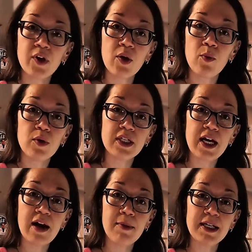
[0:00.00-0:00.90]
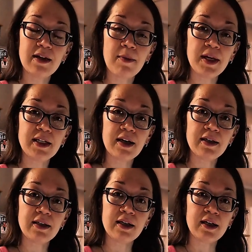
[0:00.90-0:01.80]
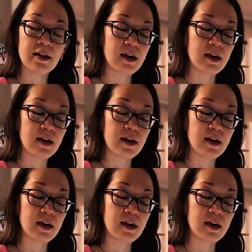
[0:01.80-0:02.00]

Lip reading: we'll see how my stomach does. And